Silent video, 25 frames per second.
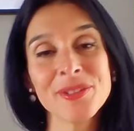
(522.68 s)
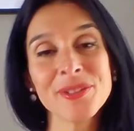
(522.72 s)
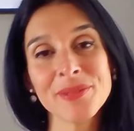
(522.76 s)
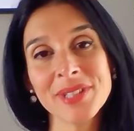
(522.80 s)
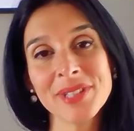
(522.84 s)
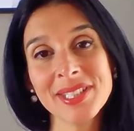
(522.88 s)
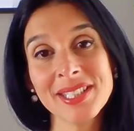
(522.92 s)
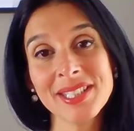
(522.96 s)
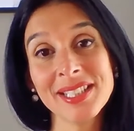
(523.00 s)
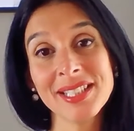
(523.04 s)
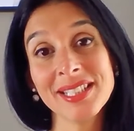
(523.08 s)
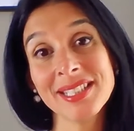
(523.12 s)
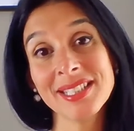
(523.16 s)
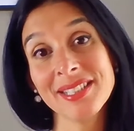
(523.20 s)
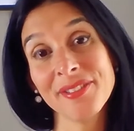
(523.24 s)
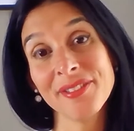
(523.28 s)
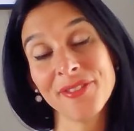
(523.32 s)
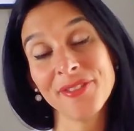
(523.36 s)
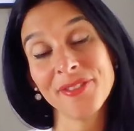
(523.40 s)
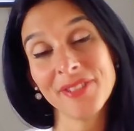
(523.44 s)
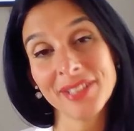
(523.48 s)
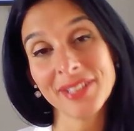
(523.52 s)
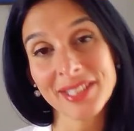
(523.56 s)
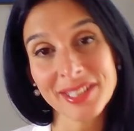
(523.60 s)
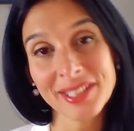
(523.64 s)
reason is
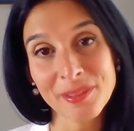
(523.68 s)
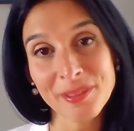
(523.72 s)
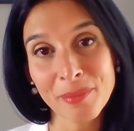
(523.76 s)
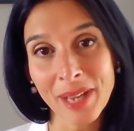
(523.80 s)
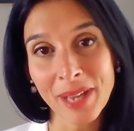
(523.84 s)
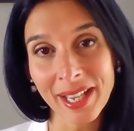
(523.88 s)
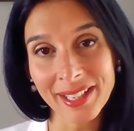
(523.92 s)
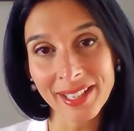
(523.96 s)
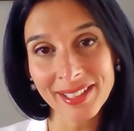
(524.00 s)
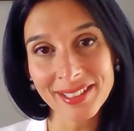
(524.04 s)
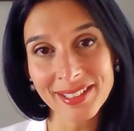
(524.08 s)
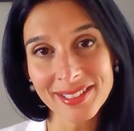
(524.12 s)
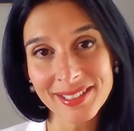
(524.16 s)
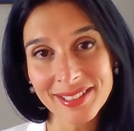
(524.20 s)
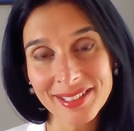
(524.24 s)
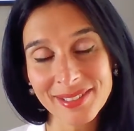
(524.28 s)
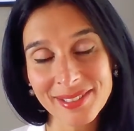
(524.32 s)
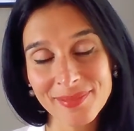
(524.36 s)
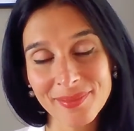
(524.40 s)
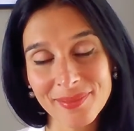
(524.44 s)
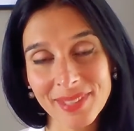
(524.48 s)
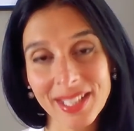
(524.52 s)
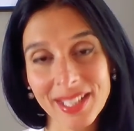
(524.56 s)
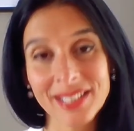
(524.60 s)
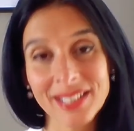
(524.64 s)
affinity bias,
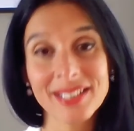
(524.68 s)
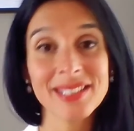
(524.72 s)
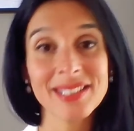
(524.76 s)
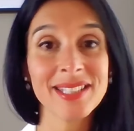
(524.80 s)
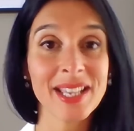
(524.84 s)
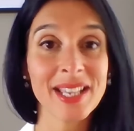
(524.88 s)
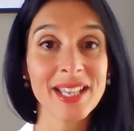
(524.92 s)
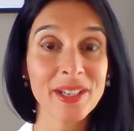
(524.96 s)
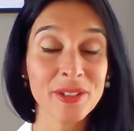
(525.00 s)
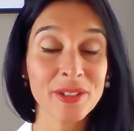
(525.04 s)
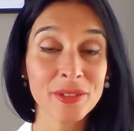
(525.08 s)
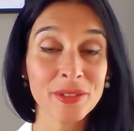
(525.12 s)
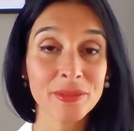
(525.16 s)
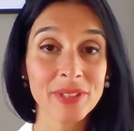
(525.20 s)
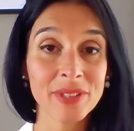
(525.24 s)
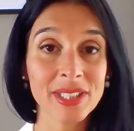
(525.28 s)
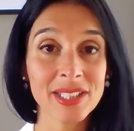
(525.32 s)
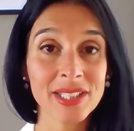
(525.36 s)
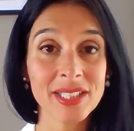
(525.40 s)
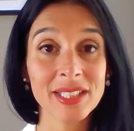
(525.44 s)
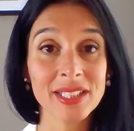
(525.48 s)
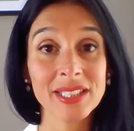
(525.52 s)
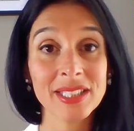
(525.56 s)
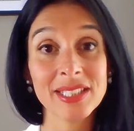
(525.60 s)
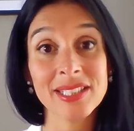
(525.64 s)
and the second
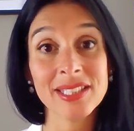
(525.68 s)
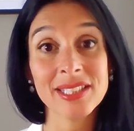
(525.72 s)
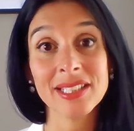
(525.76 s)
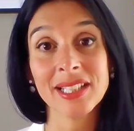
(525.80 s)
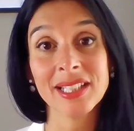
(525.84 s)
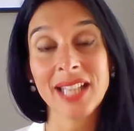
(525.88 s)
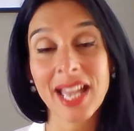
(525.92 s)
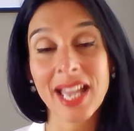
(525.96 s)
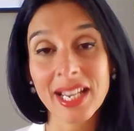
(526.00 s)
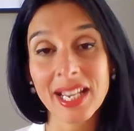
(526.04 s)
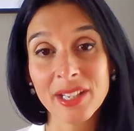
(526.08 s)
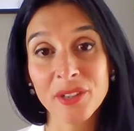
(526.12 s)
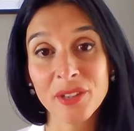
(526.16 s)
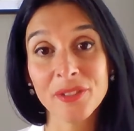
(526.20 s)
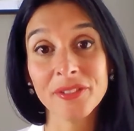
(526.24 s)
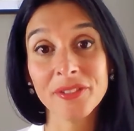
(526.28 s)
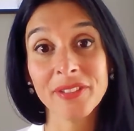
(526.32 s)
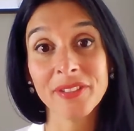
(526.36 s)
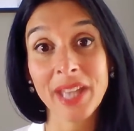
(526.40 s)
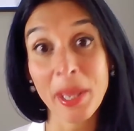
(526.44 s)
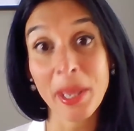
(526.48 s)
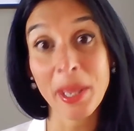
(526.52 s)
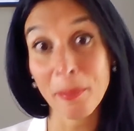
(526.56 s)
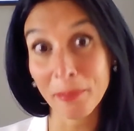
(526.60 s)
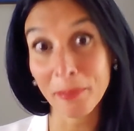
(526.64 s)
reason is lack of
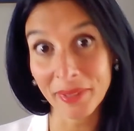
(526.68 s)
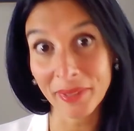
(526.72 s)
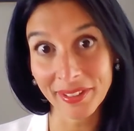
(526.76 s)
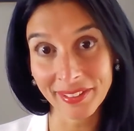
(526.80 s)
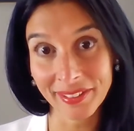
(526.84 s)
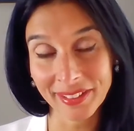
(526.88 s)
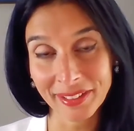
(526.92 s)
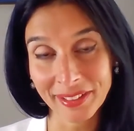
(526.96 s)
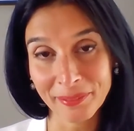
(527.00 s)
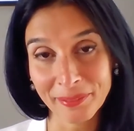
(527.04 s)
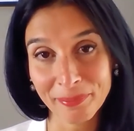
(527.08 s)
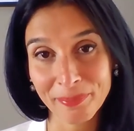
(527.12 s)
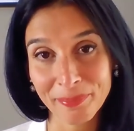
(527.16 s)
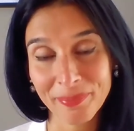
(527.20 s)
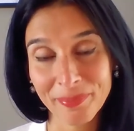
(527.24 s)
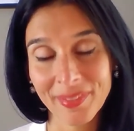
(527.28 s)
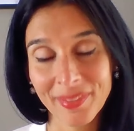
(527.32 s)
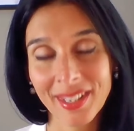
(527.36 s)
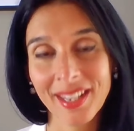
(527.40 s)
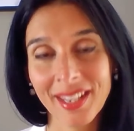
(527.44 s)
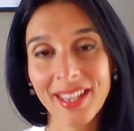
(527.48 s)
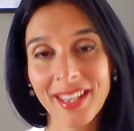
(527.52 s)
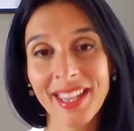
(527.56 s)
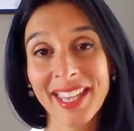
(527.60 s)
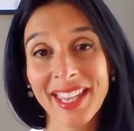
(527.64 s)
empathy.
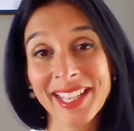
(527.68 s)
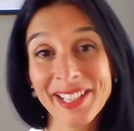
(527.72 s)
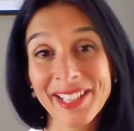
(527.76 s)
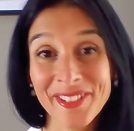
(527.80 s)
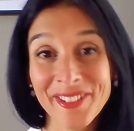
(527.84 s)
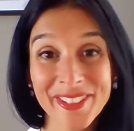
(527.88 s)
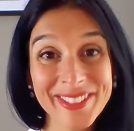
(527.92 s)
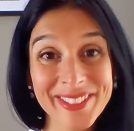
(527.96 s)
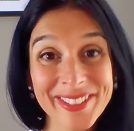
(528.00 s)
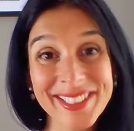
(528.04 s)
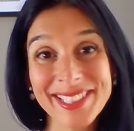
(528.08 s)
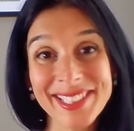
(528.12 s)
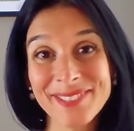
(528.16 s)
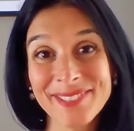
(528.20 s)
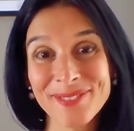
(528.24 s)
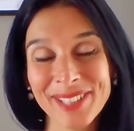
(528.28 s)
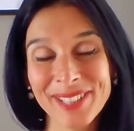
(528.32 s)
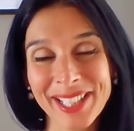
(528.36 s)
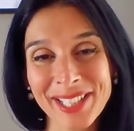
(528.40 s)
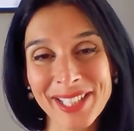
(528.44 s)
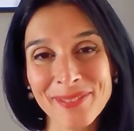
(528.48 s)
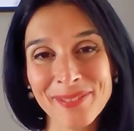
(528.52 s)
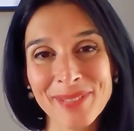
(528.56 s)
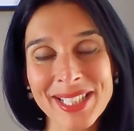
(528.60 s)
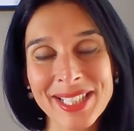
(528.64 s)
I'll
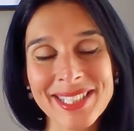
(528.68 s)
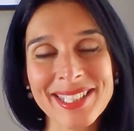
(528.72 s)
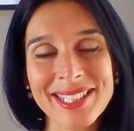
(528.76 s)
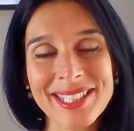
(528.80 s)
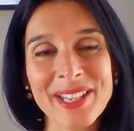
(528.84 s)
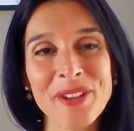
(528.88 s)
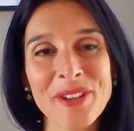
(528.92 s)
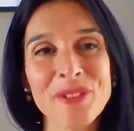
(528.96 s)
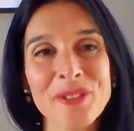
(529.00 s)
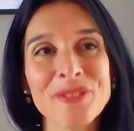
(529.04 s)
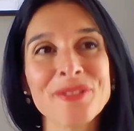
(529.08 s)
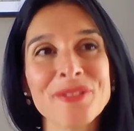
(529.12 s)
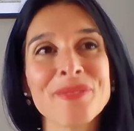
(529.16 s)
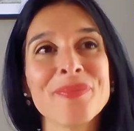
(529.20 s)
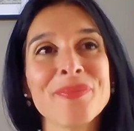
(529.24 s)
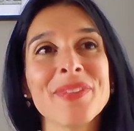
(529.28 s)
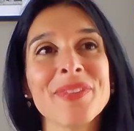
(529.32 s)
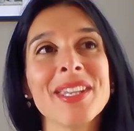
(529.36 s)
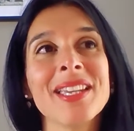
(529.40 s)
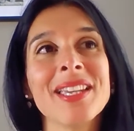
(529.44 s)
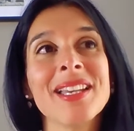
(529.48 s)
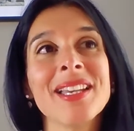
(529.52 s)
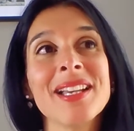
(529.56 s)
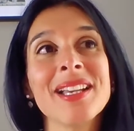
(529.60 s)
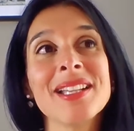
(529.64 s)
explain myself.
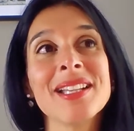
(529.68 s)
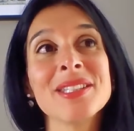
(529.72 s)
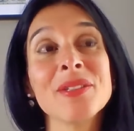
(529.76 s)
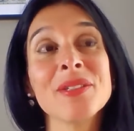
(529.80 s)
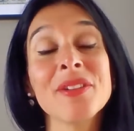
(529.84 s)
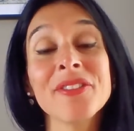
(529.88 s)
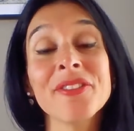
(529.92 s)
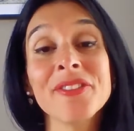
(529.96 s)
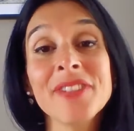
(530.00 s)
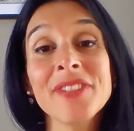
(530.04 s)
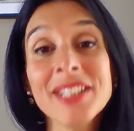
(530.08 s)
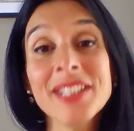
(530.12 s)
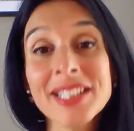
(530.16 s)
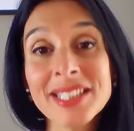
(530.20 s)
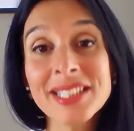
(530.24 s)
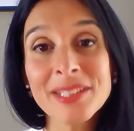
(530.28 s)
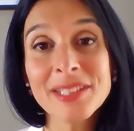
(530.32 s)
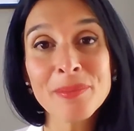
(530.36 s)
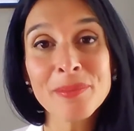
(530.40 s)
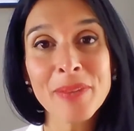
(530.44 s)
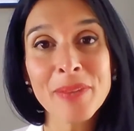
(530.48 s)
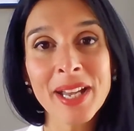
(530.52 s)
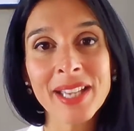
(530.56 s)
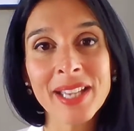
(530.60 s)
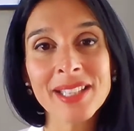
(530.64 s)
So affinity
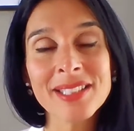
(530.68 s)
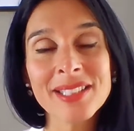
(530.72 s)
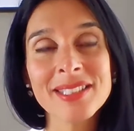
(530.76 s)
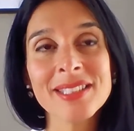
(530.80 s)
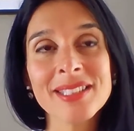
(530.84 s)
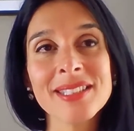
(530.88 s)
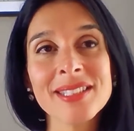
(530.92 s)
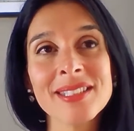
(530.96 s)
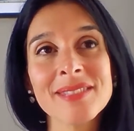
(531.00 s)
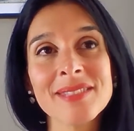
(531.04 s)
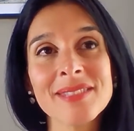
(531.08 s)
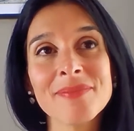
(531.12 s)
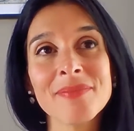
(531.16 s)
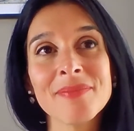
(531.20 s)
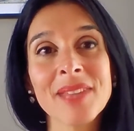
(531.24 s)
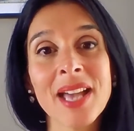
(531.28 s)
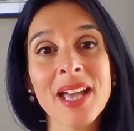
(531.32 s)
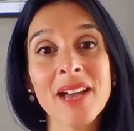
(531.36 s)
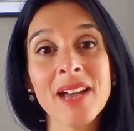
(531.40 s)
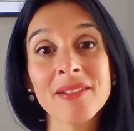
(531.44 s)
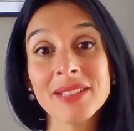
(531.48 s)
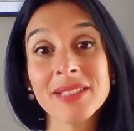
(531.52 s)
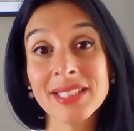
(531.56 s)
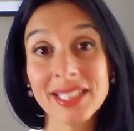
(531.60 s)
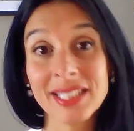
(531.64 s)
bias is
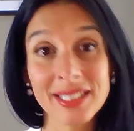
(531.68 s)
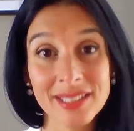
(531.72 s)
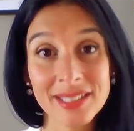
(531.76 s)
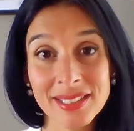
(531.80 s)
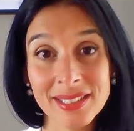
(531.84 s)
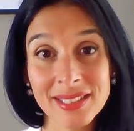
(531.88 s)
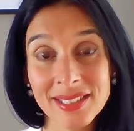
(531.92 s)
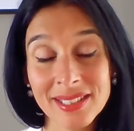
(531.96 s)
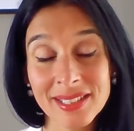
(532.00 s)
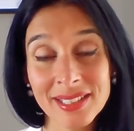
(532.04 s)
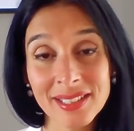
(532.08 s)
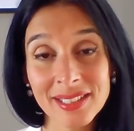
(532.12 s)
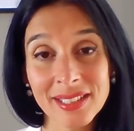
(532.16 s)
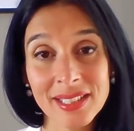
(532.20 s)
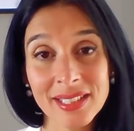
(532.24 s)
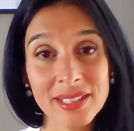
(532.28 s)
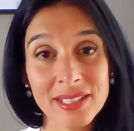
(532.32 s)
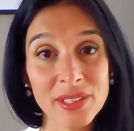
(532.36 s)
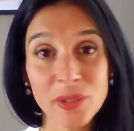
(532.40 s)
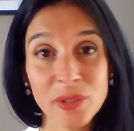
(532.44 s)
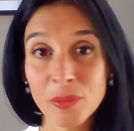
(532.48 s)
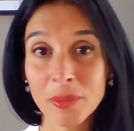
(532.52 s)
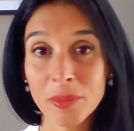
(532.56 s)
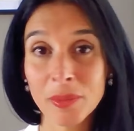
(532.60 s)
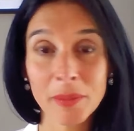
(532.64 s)
our tendency as
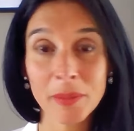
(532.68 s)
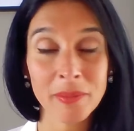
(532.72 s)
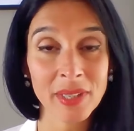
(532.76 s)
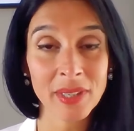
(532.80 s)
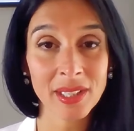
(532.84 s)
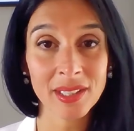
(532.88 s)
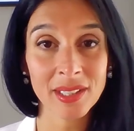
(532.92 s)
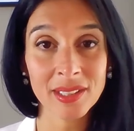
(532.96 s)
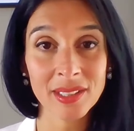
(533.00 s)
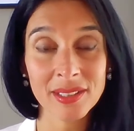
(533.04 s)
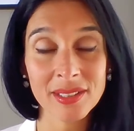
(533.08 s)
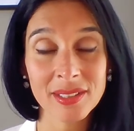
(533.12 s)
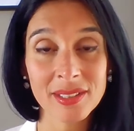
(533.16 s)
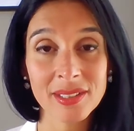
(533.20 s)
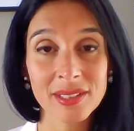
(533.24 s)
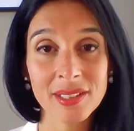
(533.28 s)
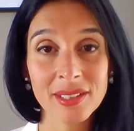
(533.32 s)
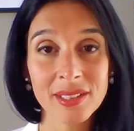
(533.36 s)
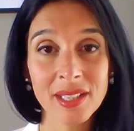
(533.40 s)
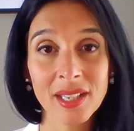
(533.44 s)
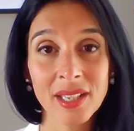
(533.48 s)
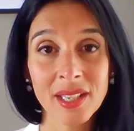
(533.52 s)
human beings